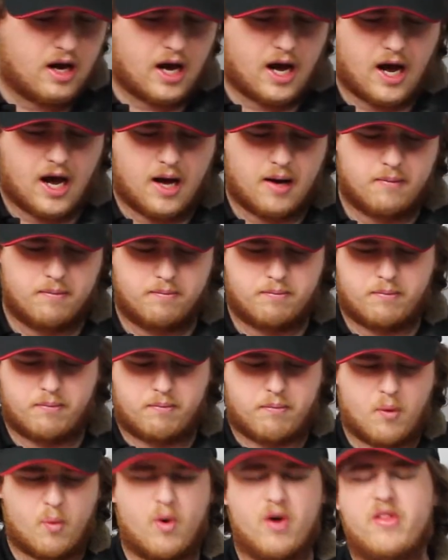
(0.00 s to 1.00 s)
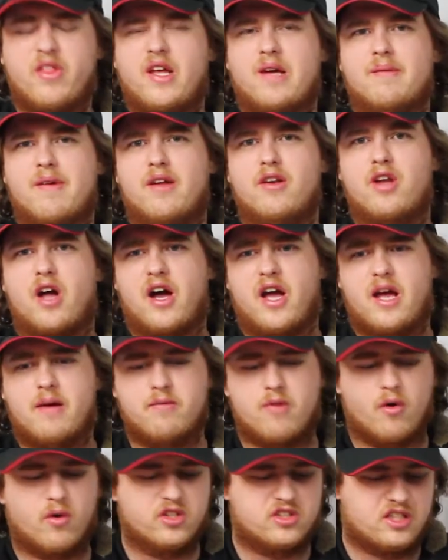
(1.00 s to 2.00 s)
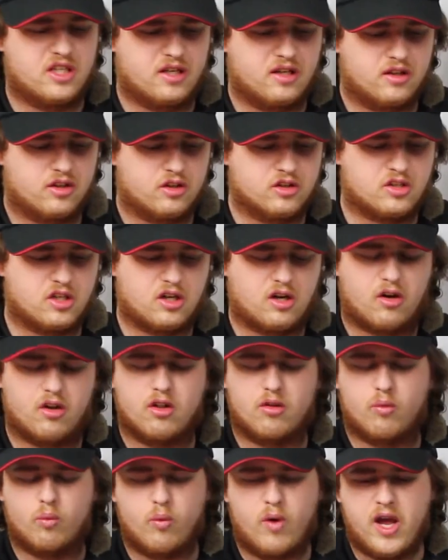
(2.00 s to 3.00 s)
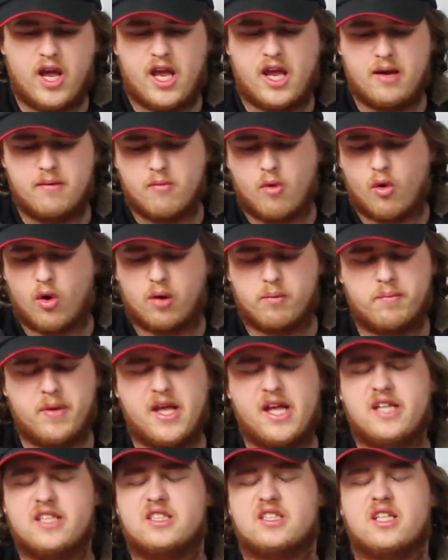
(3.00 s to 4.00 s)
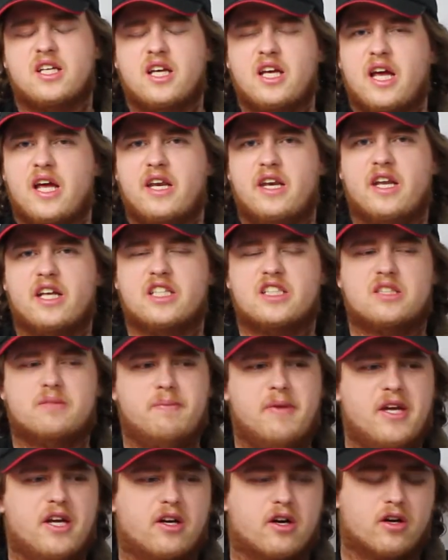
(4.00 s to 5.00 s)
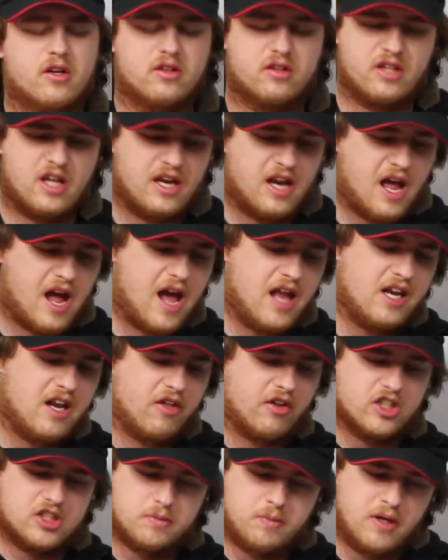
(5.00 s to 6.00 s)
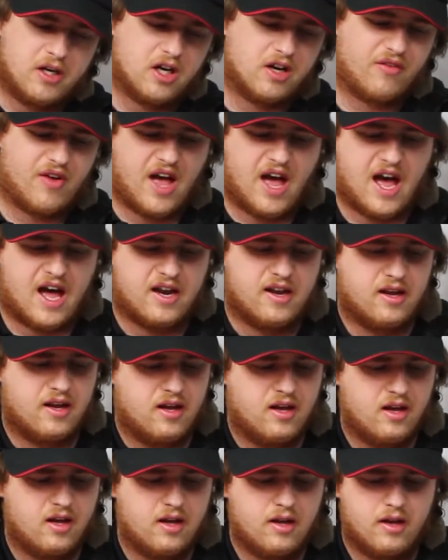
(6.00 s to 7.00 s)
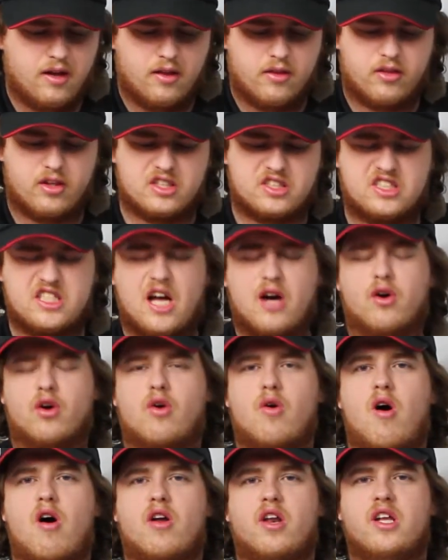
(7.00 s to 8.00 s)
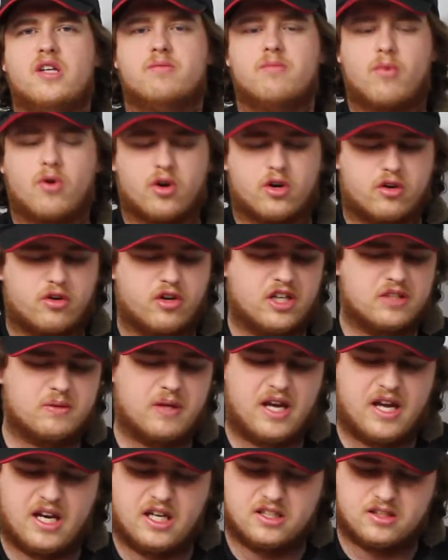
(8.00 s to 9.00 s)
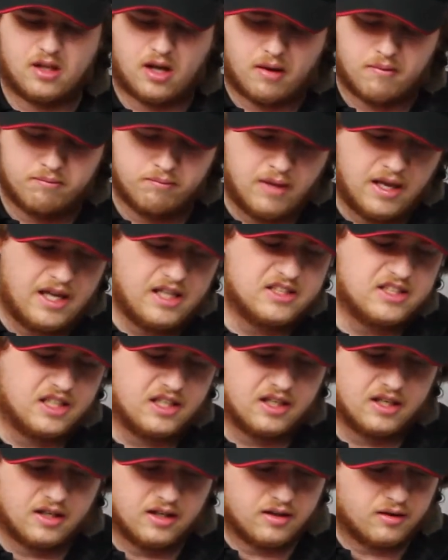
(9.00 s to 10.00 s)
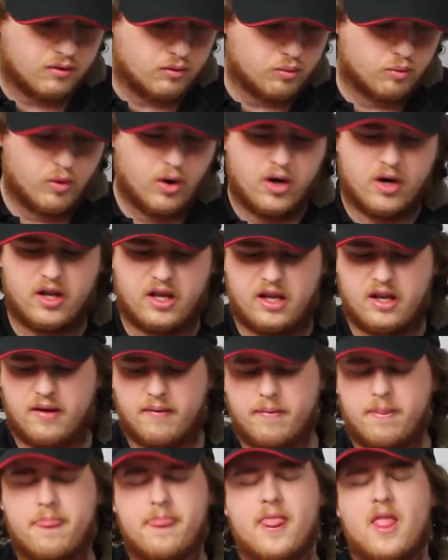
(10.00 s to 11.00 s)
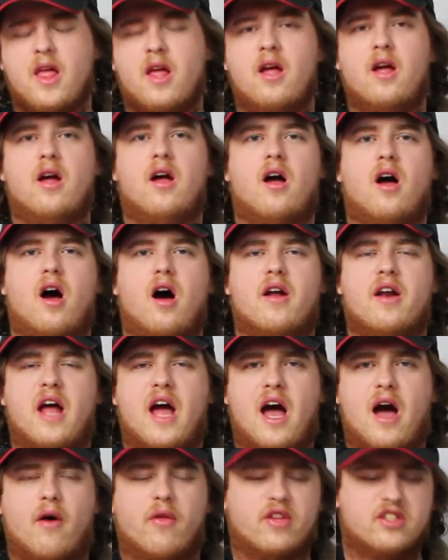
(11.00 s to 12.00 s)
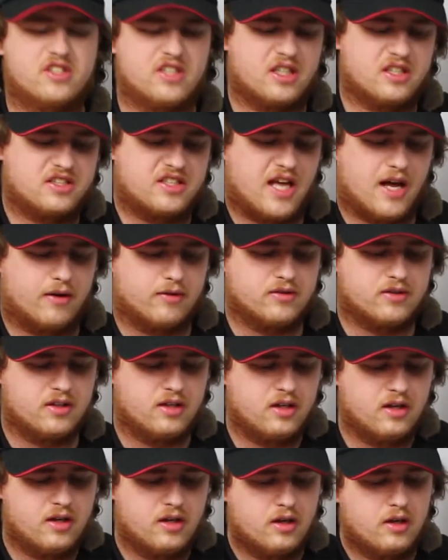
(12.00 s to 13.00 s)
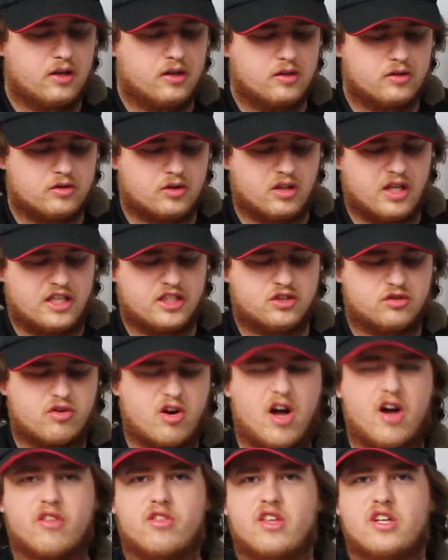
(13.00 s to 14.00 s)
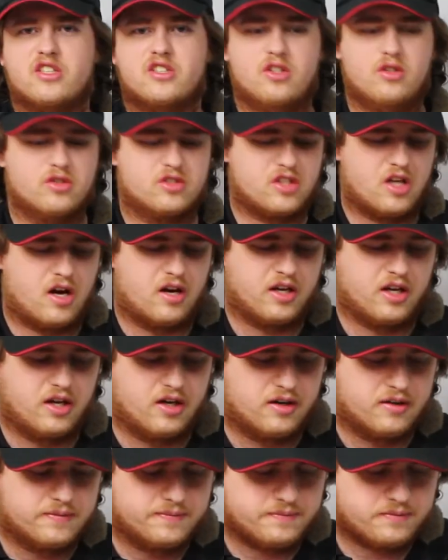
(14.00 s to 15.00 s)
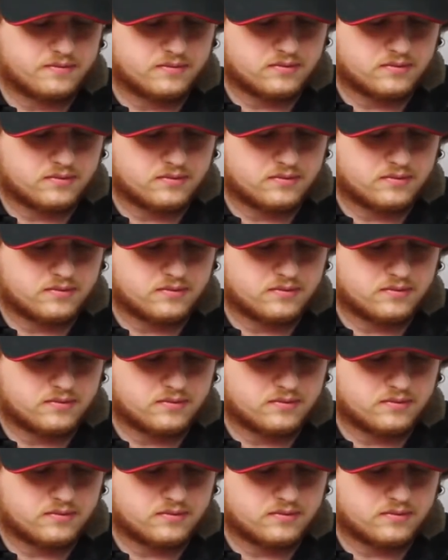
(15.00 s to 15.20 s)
Uh, but one thing I'm in, I am noticing, there's way more bass in this speaker than any other speaker I've had. The sound quality is more crisp. It is amazing, really, on how this thing sounds. So let's try out this new song here.